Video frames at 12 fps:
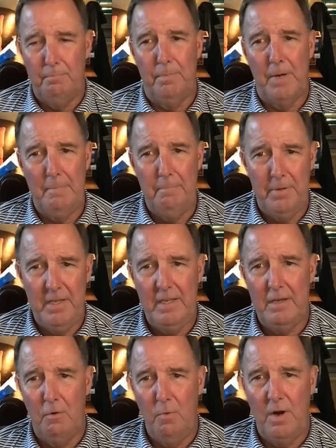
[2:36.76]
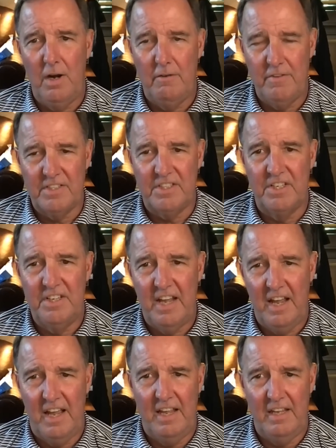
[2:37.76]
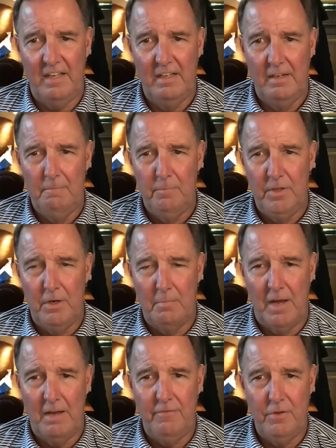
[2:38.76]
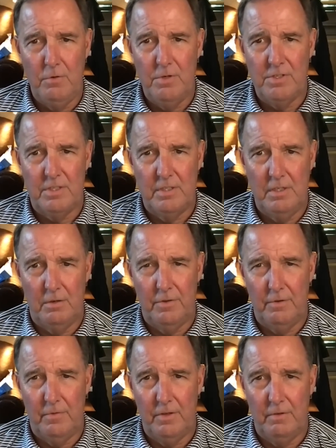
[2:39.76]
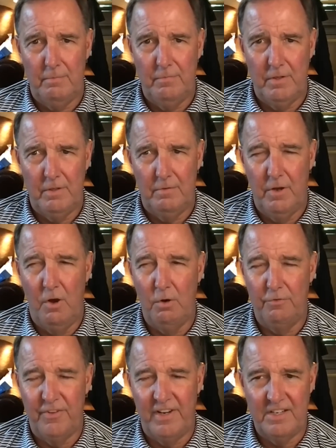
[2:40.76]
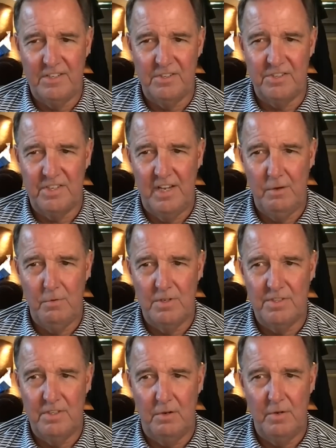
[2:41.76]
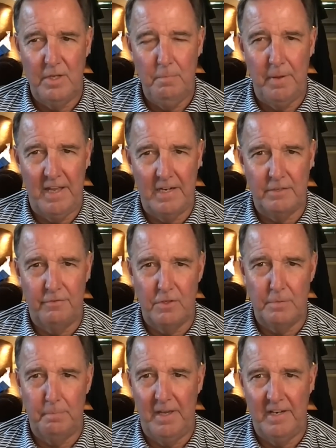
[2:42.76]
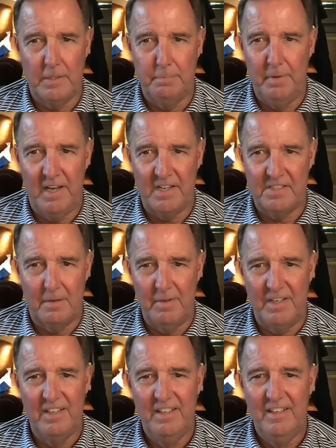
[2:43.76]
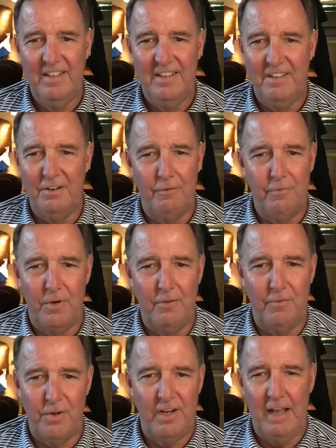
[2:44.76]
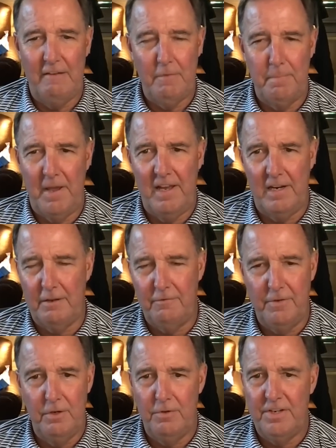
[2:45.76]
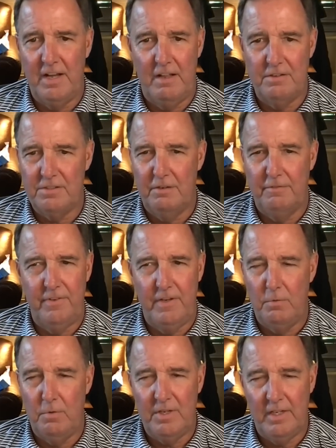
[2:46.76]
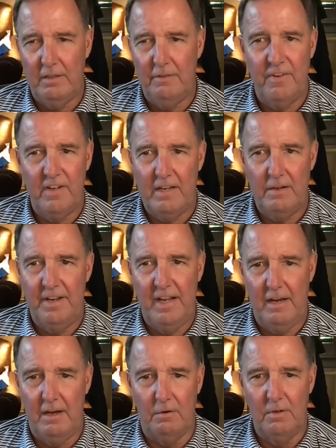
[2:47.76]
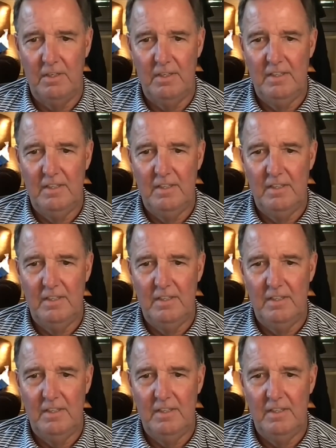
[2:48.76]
by being aware of it today, my view is, the whole financial saying was, he who panics first panics best. I mean, if we're going to have a panic, if we know the dollar is going to fail, well, get the fuck out now.